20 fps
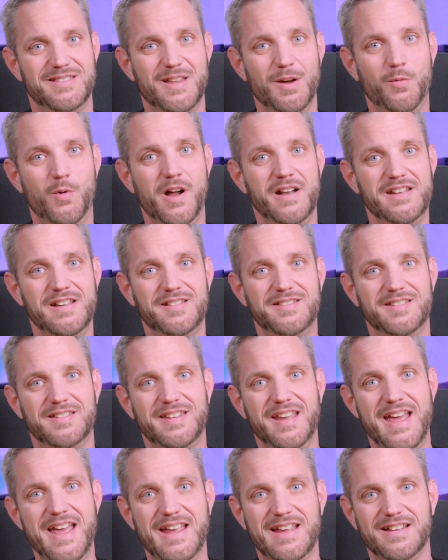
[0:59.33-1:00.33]
the one you
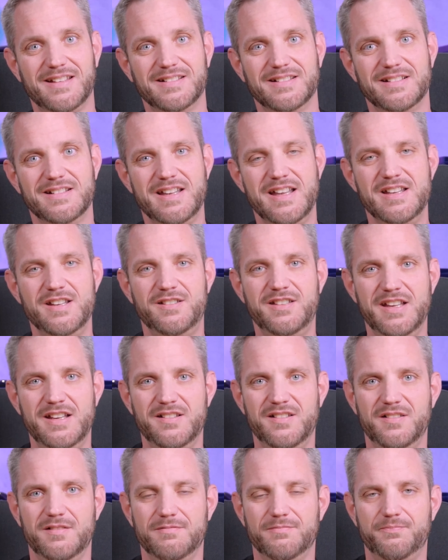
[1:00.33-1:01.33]
take and you
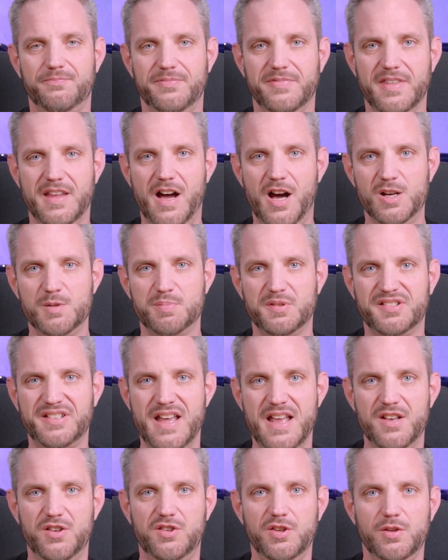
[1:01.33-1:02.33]
didn't one hundred
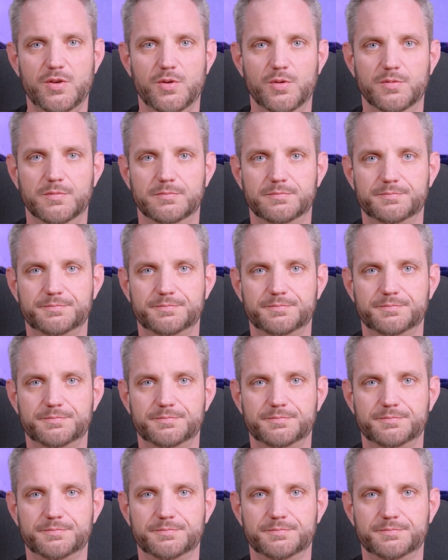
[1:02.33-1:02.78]
percent do.